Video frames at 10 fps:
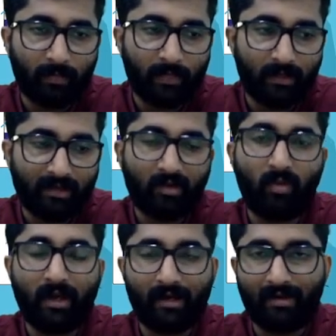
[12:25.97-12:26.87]
the
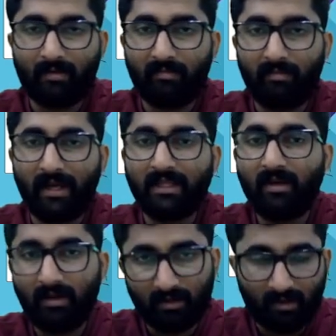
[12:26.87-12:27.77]
required by the
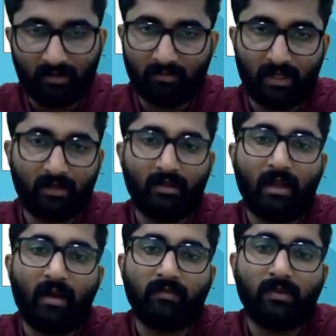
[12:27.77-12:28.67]
government, they
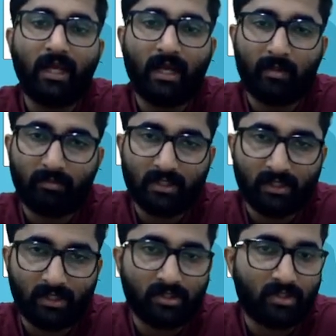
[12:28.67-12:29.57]
have to take
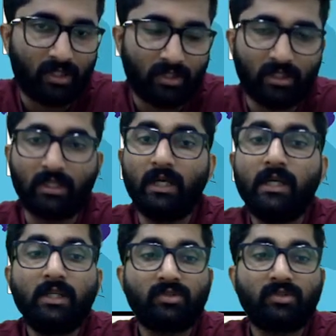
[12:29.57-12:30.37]
compulsory registration. So